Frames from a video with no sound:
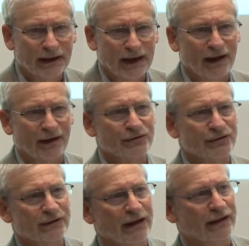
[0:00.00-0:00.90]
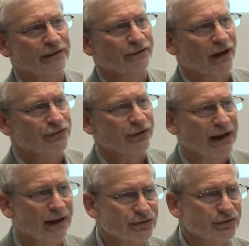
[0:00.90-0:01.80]
our advisory
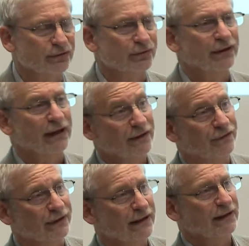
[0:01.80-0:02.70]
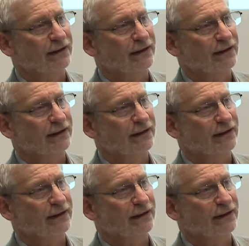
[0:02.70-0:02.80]
council would thankfully,